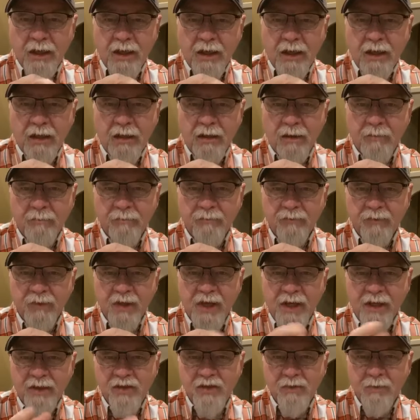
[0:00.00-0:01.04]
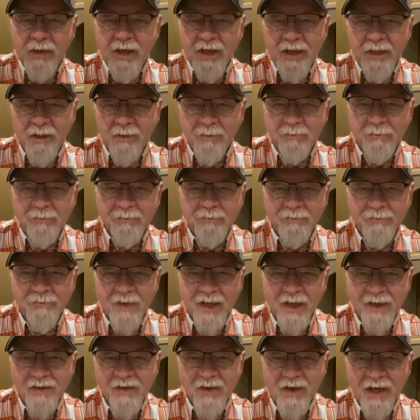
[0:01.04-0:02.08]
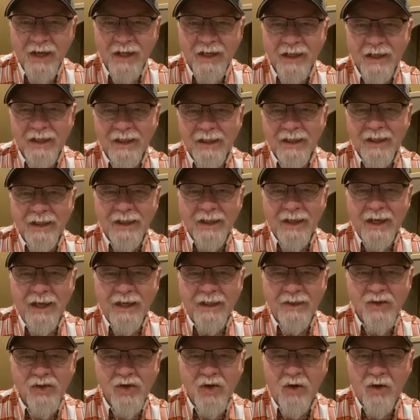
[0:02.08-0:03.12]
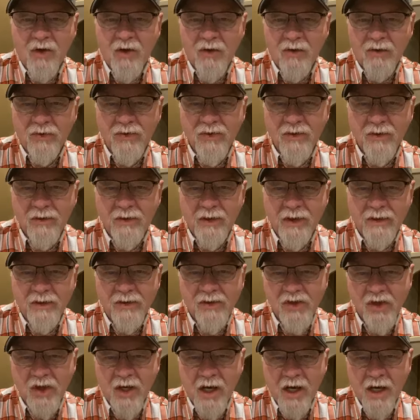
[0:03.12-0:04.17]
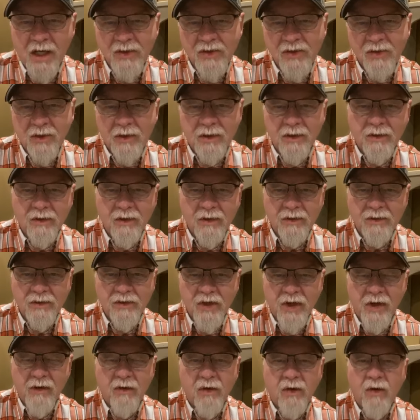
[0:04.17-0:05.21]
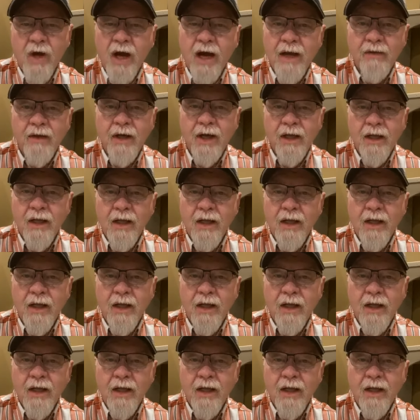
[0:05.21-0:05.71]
Schmedium, that's right. And Charles and Josh and Jero.